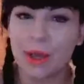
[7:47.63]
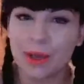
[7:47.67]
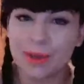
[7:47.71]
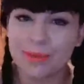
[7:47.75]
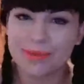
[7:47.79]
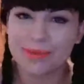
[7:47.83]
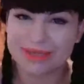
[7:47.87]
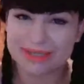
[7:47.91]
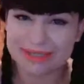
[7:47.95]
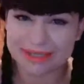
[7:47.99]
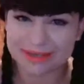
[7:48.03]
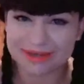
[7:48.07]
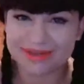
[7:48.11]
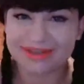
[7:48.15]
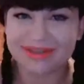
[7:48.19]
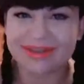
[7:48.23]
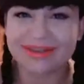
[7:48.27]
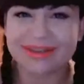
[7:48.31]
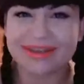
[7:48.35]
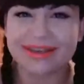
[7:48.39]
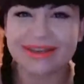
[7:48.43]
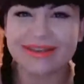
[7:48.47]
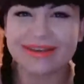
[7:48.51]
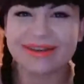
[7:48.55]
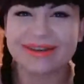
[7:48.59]
my serial
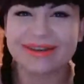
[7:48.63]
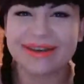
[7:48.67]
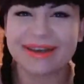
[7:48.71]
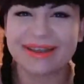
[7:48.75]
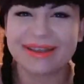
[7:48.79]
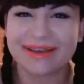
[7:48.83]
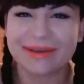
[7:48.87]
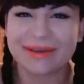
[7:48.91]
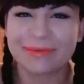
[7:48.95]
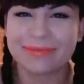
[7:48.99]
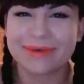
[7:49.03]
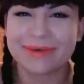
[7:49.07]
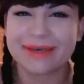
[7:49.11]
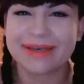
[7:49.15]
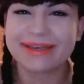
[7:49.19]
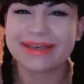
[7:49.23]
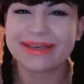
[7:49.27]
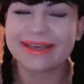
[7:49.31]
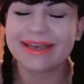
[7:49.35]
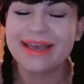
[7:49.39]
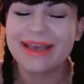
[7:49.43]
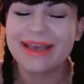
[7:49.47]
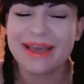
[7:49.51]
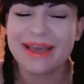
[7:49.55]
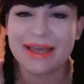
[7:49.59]
killer coloring book.
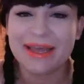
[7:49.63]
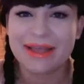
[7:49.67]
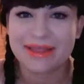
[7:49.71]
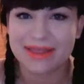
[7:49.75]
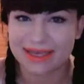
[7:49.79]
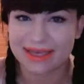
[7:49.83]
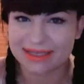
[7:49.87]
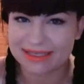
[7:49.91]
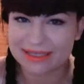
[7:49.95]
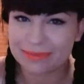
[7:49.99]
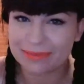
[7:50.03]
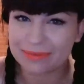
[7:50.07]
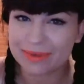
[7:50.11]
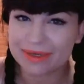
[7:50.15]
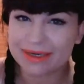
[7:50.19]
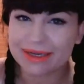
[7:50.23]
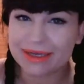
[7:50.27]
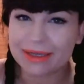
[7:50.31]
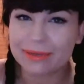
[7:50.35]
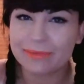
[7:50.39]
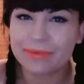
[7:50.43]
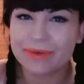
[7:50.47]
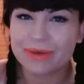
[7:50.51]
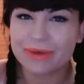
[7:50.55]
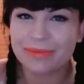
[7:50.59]
That's been
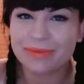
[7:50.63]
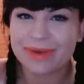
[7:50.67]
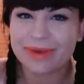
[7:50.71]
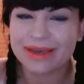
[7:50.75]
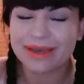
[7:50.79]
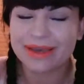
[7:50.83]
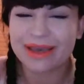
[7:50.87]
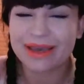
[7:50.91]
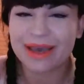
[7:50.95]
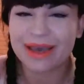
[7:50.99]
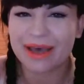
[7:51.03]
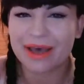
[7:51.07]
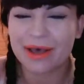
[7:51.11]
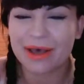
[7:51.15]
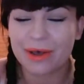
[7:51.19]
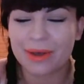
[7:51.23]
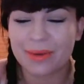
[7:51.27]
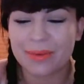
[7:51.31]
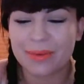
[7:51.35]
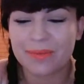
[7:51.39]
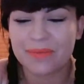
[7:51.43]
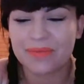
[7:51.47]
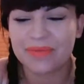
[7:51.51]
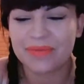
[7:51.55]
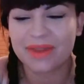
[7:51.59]
helping me.
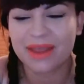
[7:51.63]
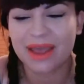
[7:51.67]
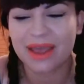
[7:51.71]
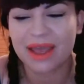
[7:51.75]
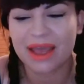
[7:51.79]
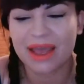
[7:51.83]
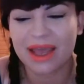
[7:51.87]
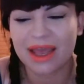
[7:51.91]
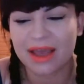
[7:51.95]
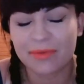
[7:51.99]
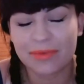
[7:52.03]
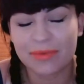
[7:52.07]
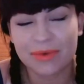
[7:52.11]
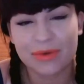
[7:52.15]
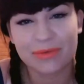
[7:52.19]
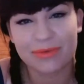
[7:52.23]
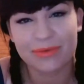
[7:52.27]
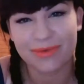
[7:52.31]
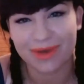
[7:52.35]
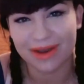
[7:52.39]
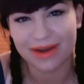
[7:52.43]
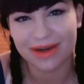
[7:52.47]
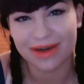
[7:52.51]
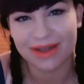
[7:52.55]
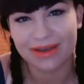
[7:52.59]
I've been
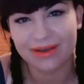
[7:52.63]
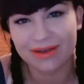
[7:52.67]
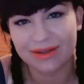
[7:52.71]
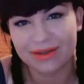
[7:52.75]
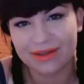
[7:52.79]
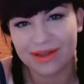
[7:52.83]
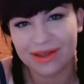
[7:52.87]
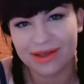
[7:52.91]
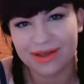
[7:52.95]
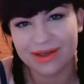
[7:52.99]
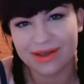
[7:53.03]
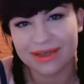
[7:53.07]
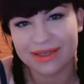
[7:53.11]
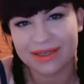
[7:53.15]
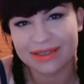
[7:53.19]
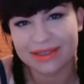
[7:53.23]
writing a lot.